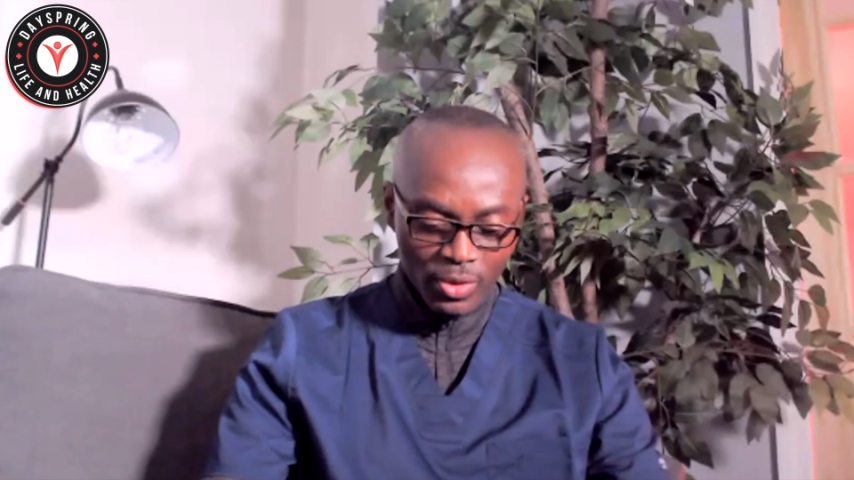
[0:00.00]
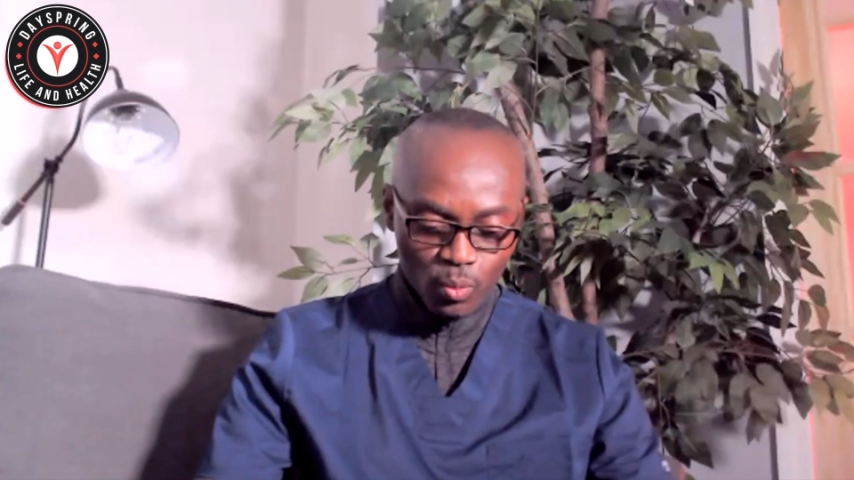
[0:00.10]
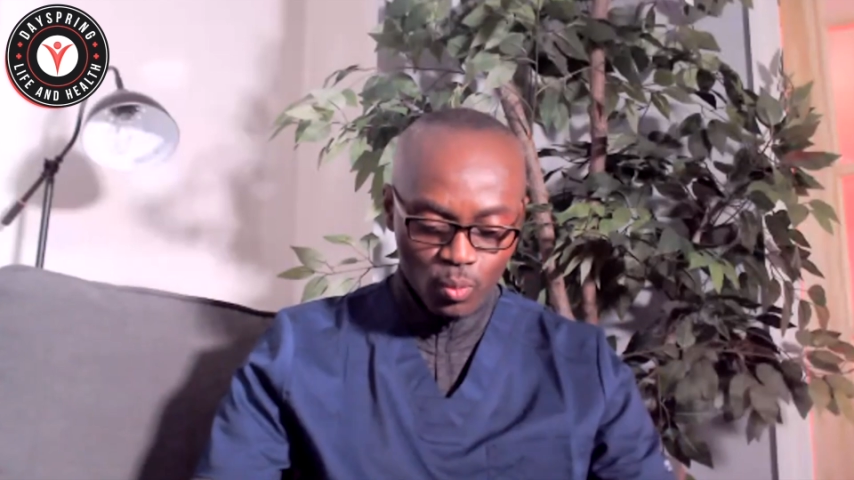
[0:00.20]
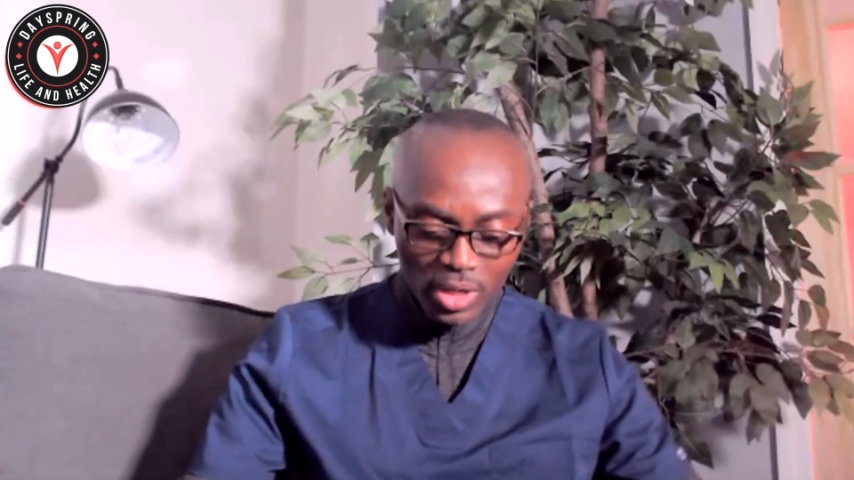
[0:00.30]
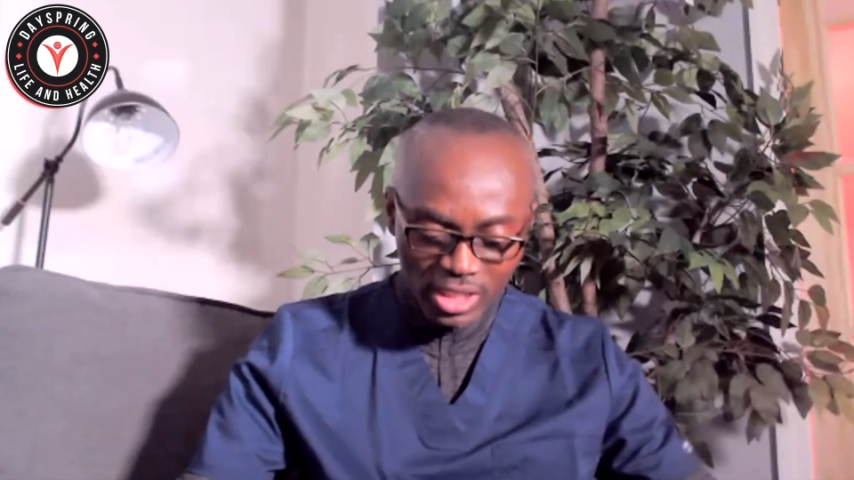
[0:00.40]

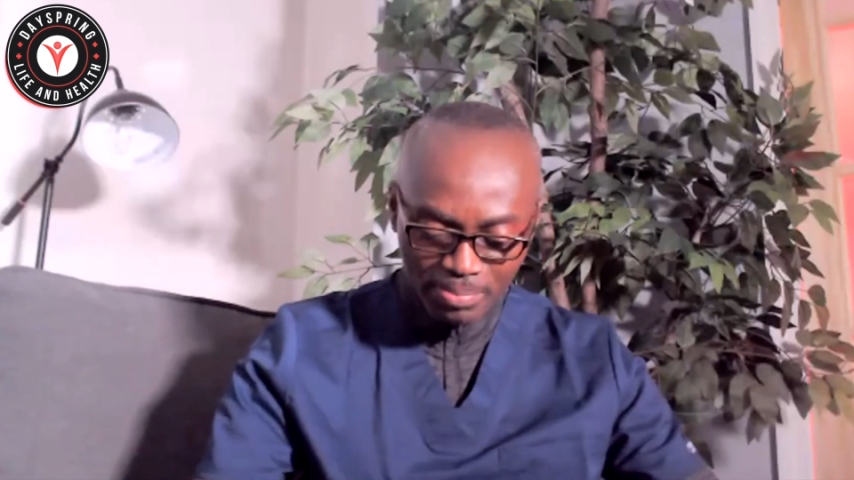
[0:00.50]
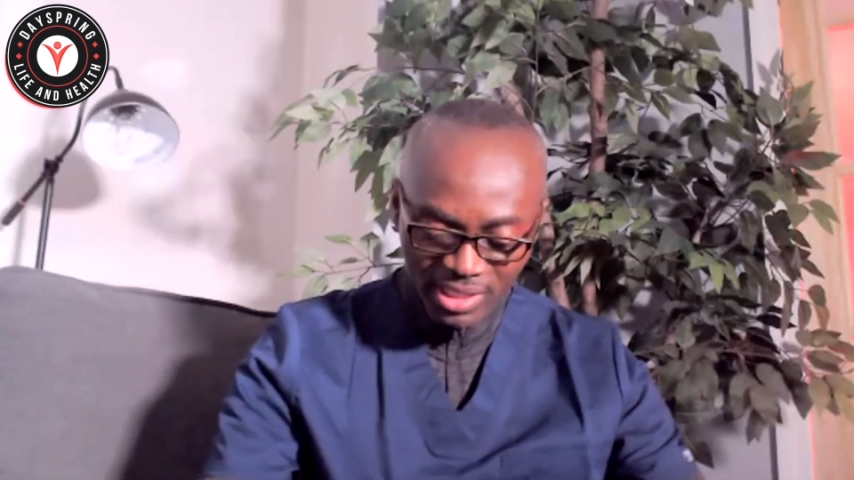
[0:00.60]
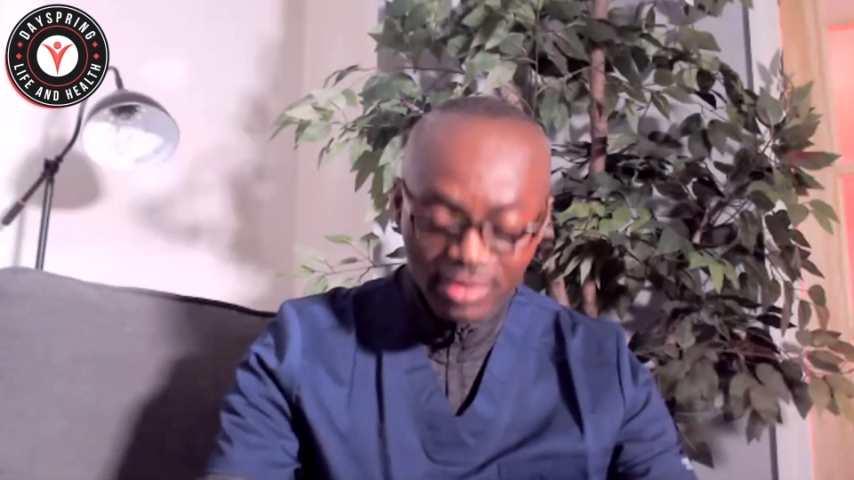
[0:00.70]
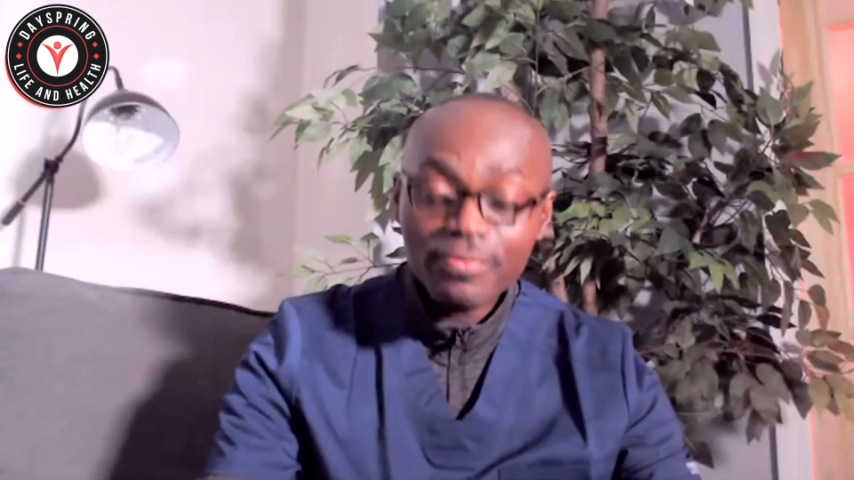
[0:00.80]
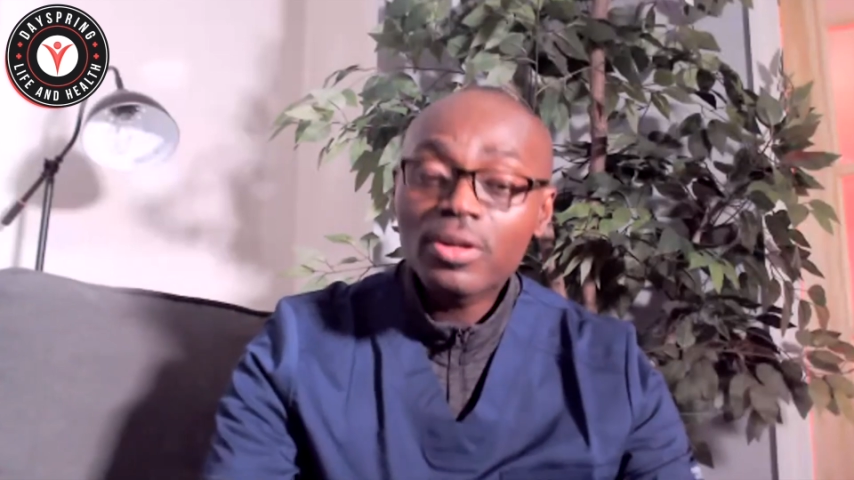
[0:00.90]
what
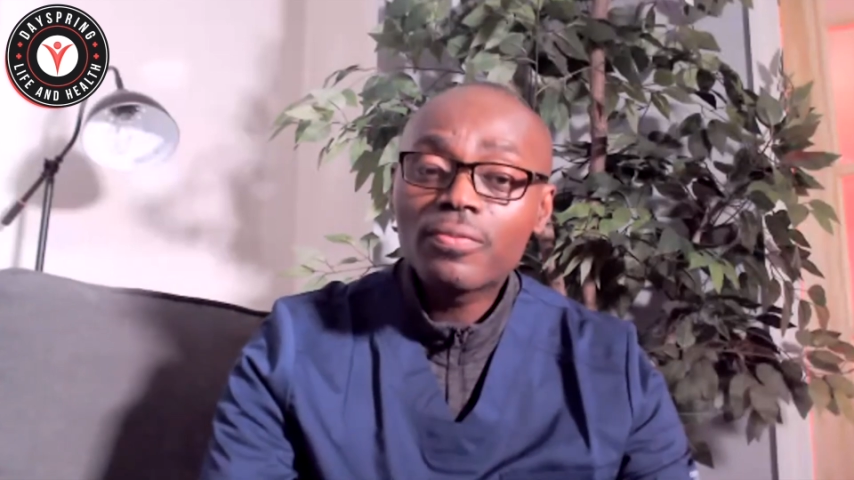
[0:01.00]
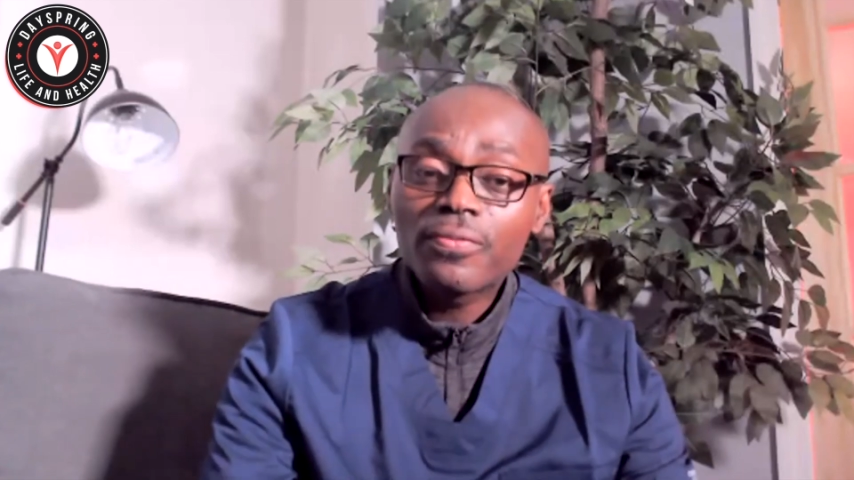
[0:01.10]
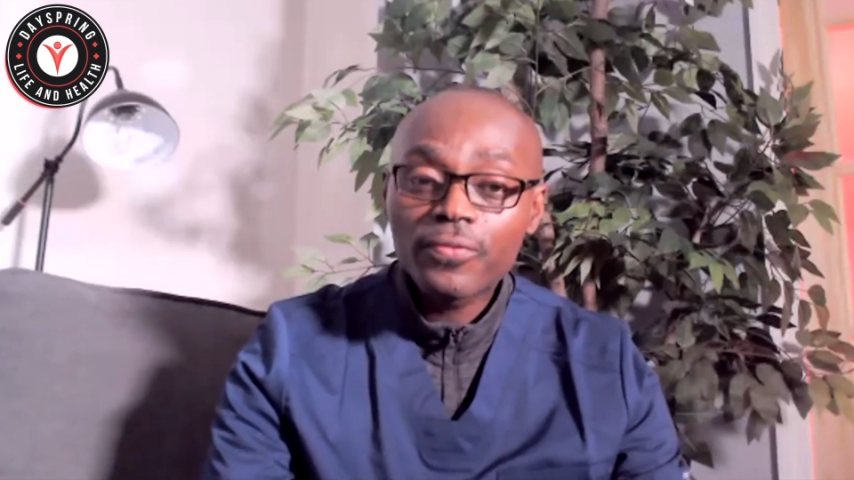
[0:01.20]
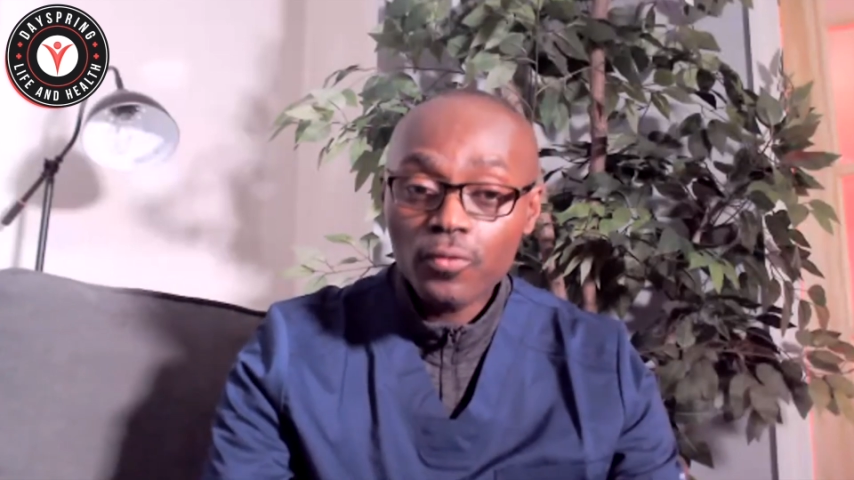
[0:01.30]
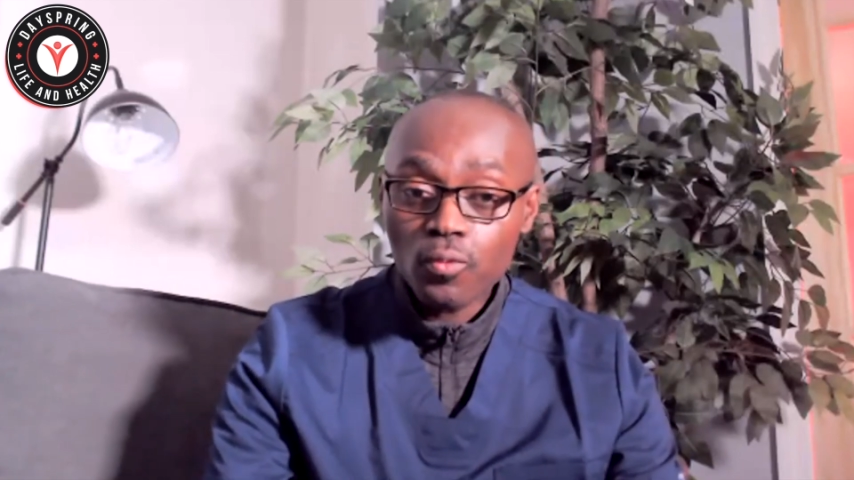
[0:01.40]
specific
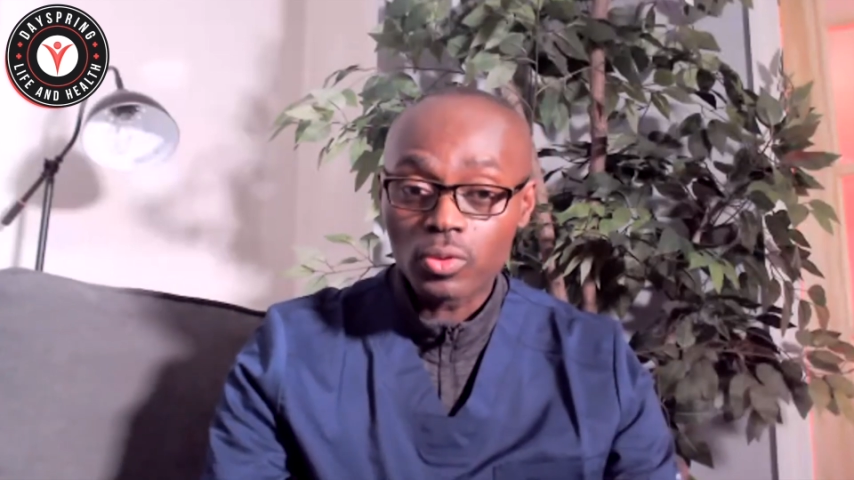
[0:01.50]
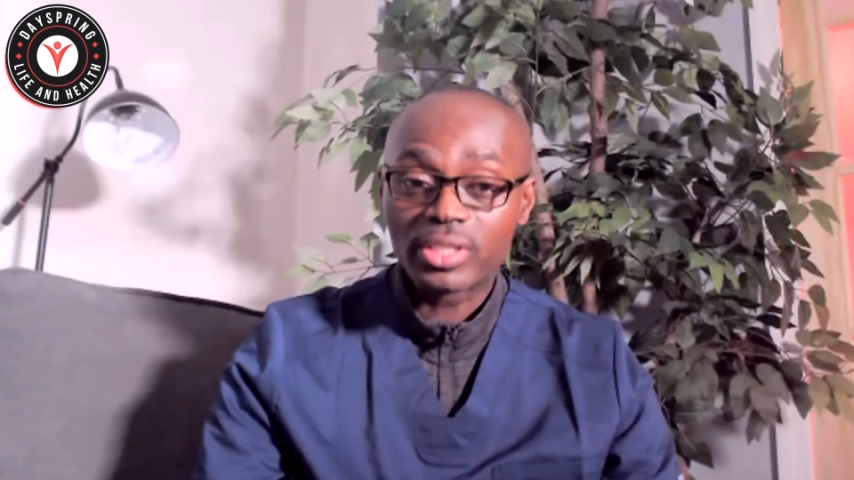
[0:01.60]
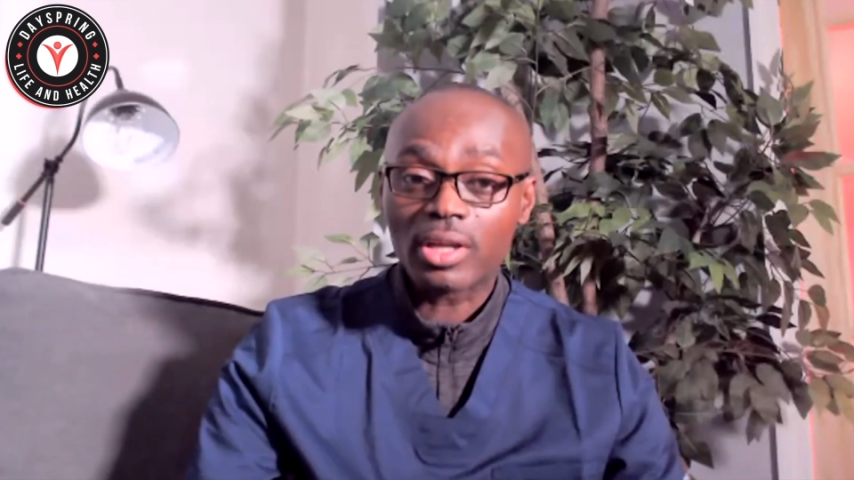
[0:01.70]
foods